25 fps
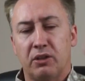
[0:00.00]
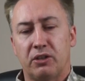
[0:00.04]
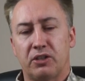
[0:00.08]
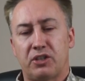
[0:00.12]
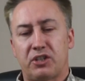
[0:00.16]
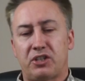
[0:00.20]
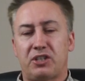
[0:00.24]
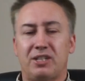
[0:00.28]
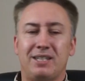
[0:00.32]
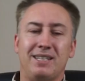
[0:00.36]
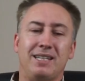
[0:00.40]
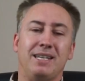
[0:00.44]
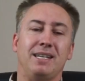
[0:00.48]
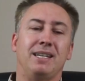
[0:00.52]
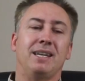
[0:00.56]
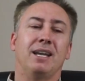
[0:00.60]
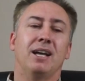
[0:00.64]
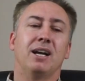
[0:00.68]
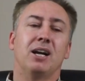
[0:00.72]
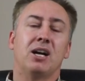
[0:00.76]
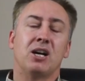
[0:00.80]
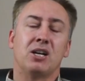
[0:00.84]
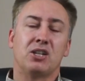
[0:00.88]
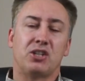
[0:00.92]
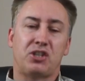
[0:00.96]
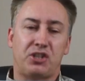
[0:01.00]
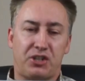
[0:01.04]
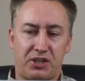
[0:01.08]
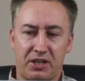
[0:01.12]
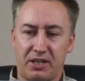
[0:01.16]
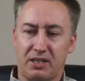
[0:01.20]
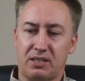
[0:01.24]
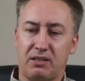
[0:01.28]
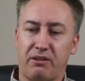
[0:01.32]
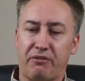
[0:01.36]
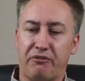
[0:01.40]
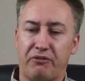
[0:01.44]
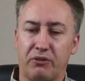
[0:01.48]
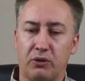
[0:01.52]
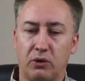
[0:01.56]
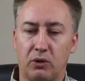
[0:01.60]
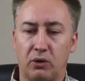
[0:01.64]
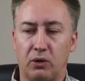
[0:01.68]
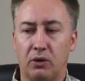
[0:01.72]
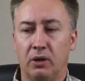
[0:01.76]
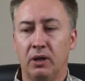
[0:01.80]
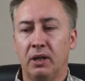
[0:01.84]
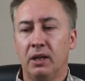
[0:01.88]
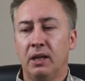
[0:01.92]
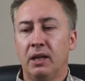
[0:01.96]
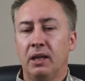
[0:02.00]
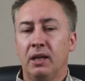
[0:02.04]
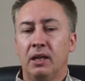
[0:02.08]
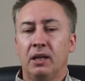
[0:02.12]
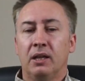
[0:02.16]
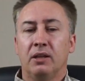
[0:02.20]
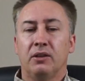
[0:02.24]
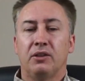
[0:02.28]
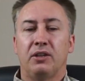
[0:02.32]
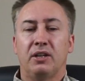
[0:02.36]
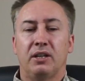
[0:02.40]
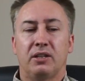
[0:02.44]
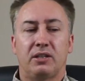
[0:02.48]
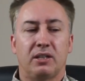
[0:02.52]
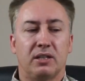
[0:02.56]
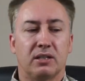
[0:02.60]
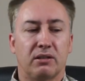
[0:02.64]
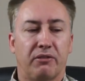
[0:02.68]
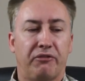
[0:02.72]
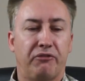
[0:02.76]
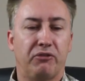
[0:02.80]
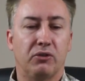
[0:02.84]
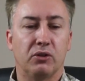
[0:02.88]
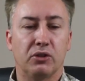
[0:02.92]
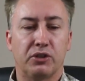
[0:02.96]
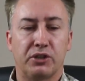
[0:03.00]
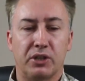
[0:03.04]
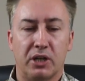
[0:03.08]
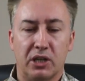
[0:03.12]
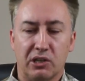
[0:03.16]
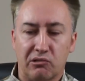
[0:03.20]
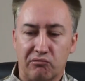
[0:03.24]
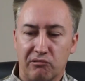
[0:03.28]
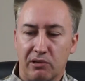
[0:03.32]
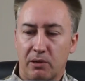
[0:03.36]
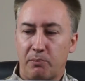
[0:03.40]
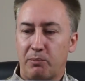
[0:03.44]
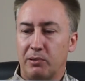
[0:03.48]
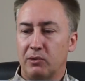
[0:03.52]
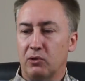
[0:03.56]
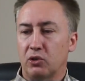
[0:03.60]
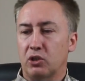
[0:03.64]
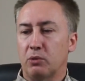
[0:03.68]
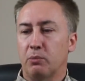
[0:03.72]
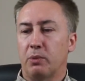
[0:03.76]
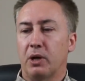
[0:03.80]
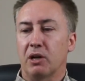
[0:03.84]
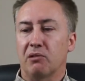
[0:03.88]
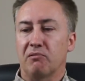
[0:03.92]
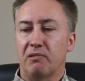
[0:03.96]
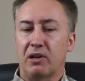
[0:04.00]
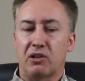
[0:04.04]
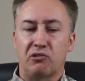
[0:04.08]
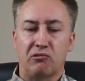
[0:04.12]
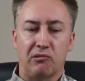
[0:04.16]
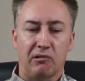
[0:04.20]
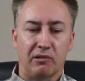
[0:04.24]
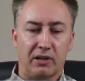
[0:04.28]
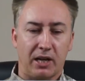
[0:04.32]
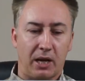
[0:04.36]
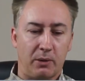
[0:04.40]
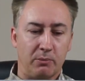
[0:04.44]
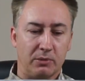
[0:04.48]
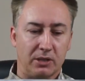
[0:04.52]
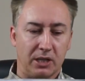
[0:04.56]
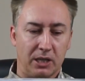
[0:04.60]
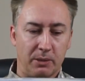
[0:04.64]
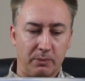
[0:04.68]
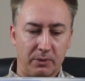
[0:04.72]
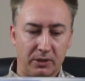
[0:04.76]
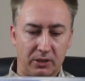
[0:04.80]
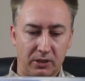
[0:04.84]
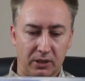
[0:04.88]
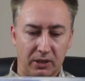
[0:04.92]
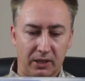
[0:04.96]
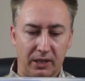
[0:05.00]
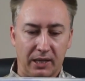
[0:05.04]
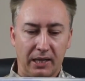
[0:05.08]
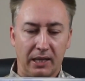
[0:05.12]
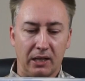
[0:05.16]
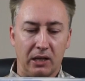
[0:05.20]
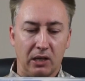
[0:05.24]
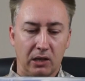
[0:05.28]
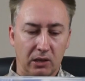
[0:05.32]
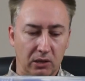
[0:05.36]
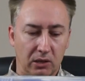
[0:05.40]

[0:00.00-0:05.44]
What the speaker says: The C64. This is a full-size reproduction by Retro Games Limited. It